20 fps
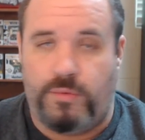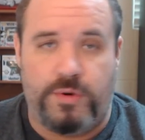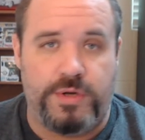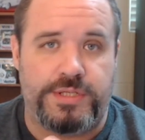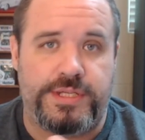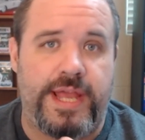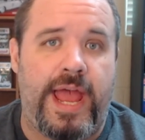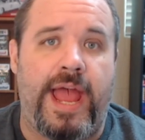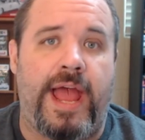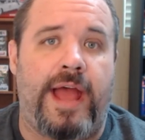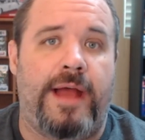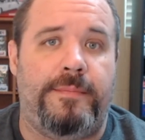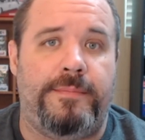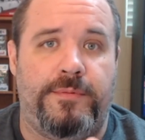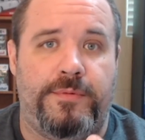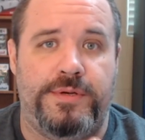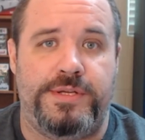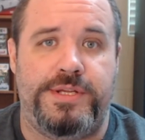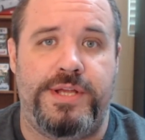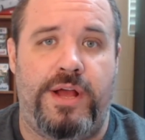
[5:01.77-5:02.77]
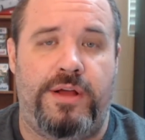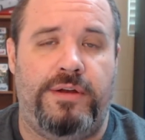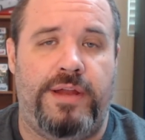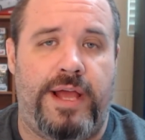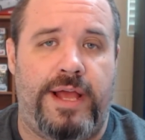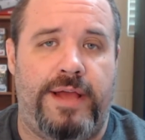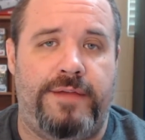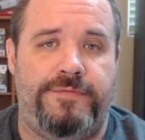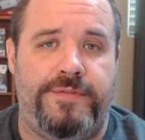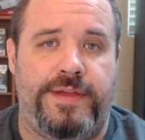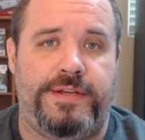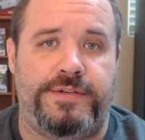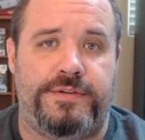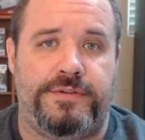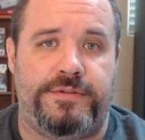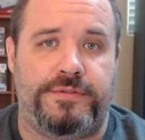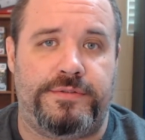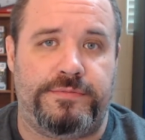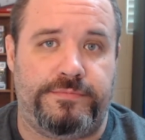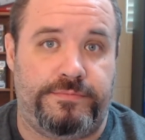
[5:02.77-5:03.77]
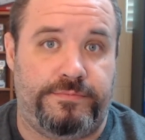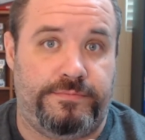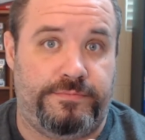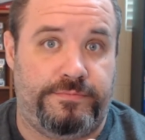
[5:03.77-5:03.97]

Where's the app? Where's the online features?